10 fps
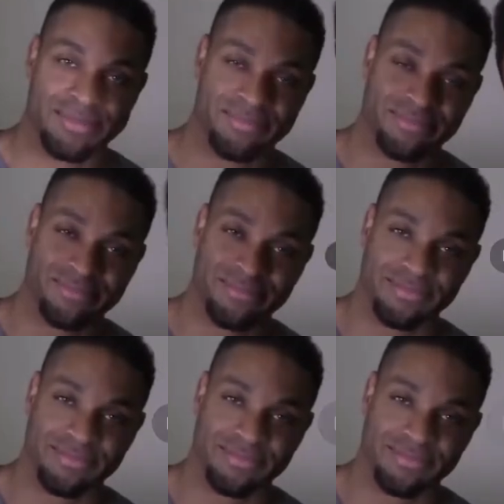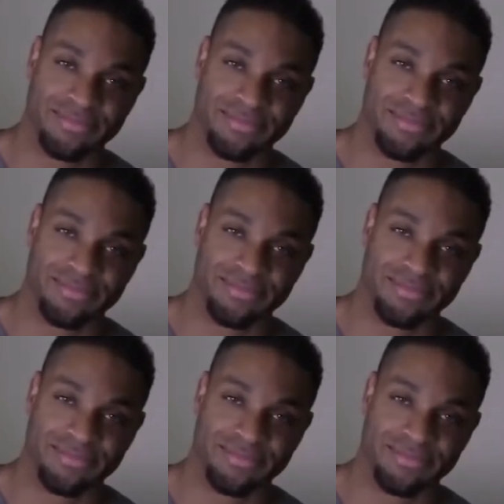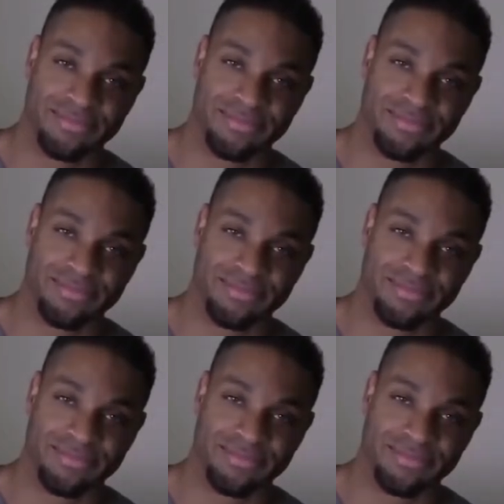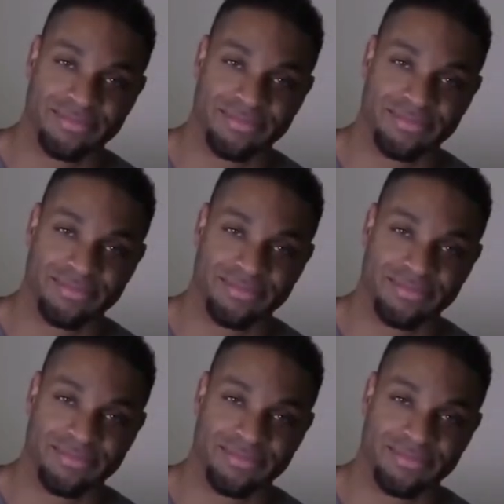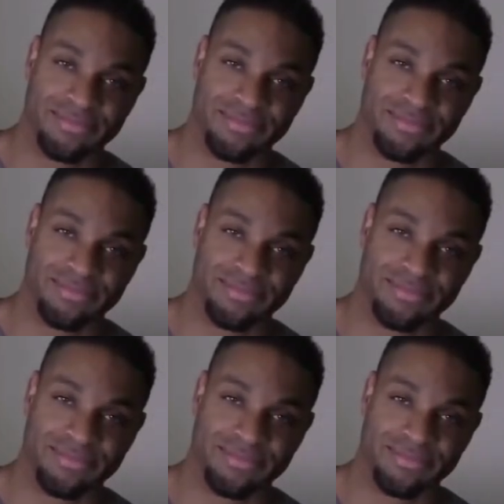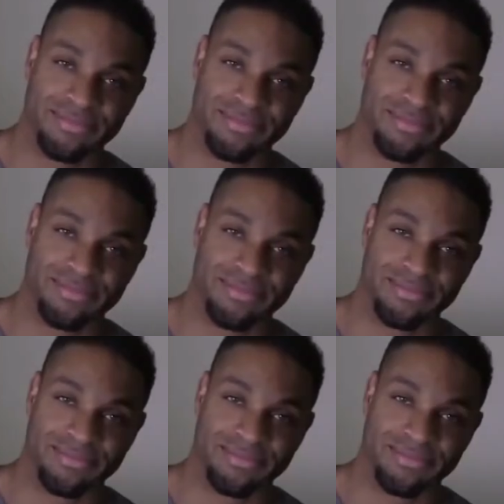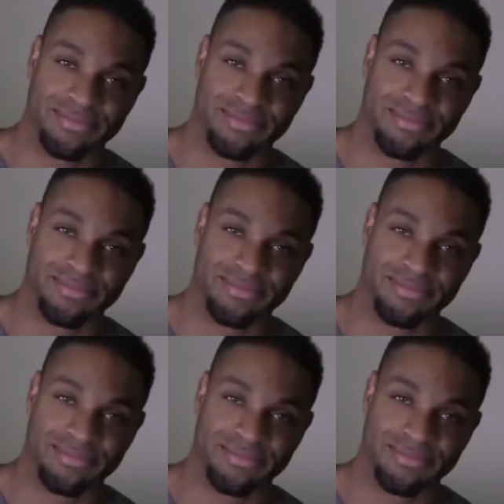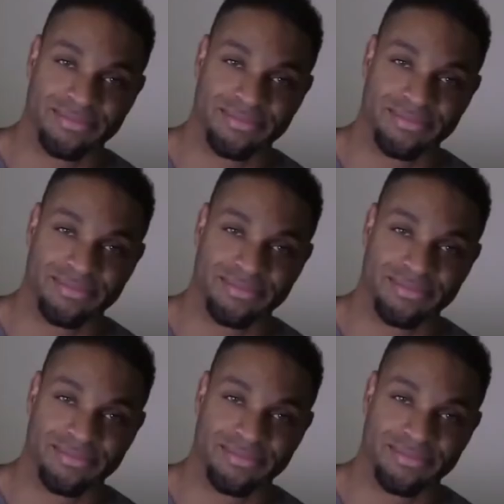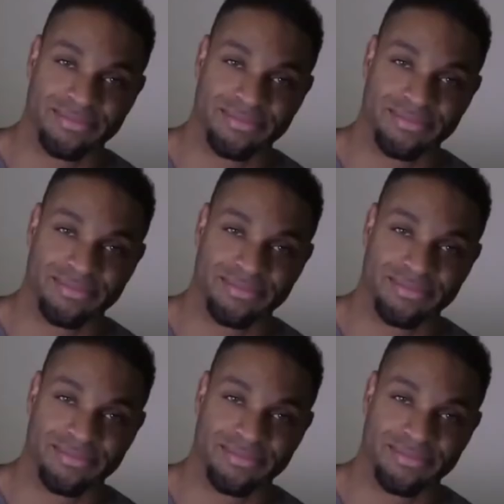This person isn't speaking.